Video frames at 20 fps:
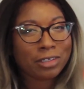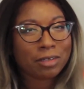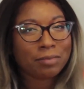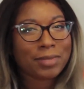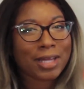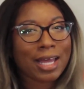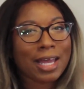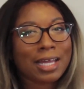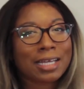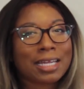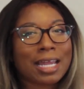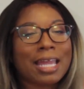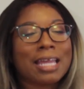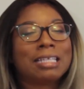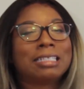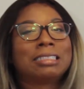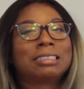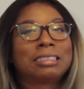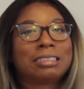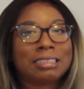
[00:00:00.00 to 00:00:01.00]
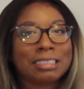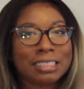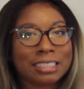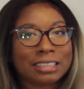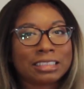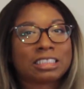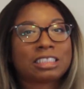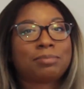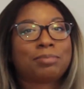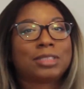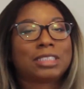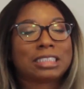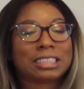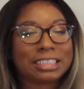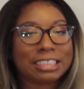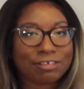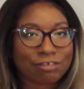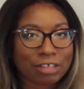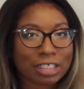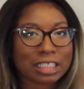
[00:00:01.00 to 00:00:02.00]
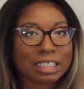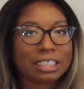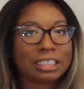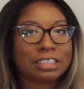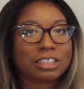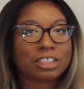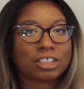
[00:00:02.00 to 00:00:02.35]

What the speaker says: are bad and did specifically